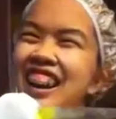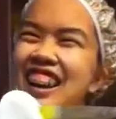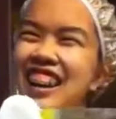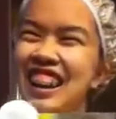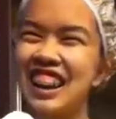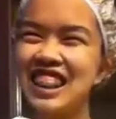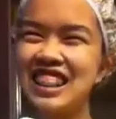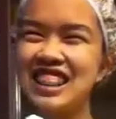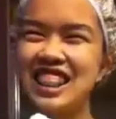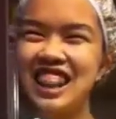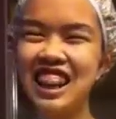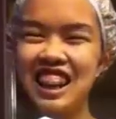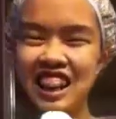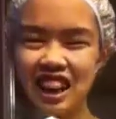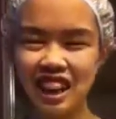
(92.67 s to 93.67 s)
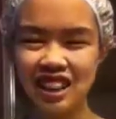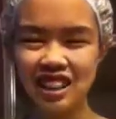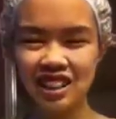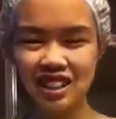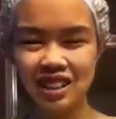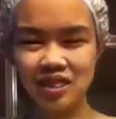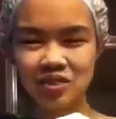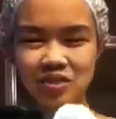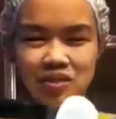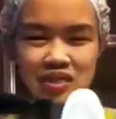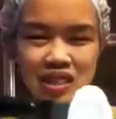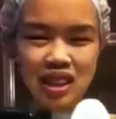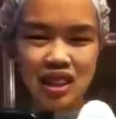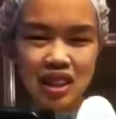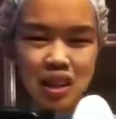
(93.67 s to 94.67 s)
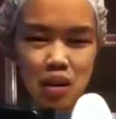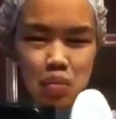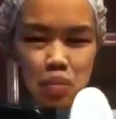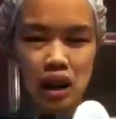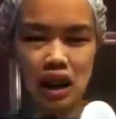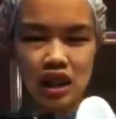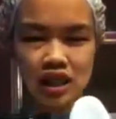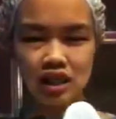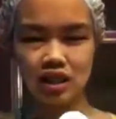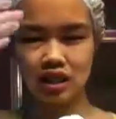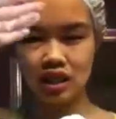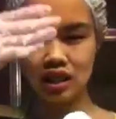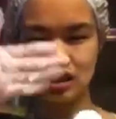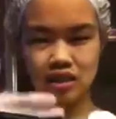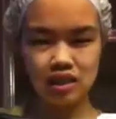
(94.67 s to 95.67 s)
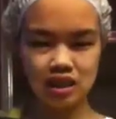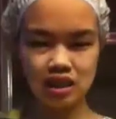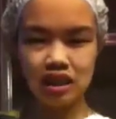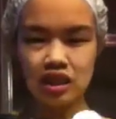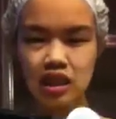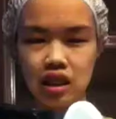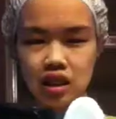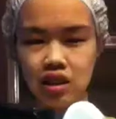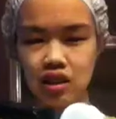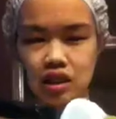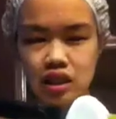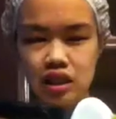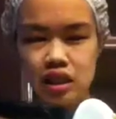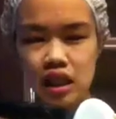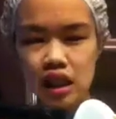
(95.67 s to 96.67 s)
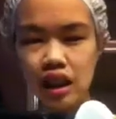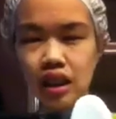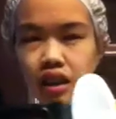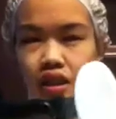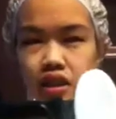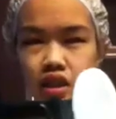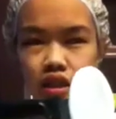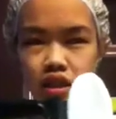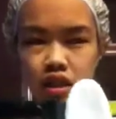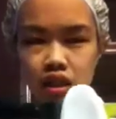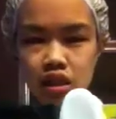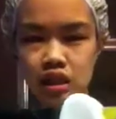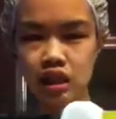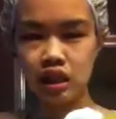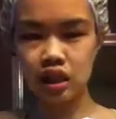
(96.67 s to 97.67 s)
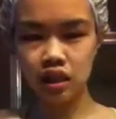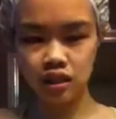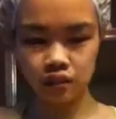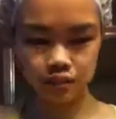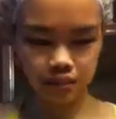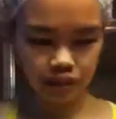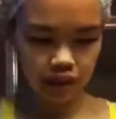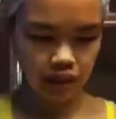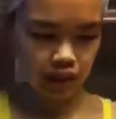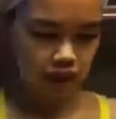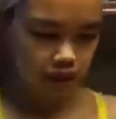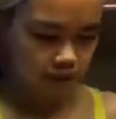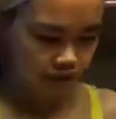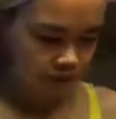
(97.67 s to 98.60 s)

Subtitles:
Yes, cut it on a bias, like on the side, so you can see it, right?